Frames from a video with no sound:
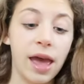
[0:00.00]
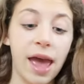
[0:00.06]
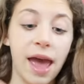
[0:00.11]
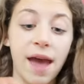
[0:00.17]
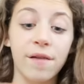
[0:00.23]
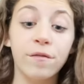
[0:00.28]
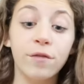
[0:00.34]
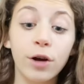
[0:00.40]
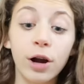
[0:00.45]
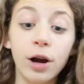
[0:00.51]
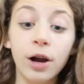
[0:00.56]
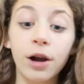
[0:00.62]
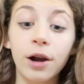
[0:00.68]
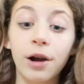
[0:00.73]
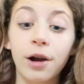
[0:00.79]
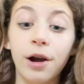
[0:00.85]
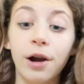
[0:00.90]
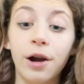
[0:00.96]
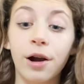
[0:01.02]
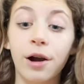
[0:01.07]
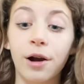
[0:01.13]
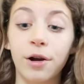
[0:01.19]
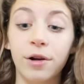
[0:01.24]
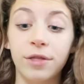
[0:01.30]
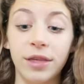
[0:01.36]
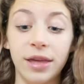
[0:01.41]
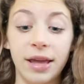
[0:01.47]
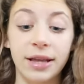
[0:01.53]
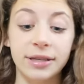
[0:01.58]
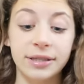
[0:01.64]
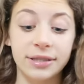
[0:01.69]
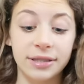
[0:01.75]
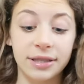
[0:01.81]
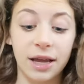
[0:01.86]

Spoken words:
ever are these.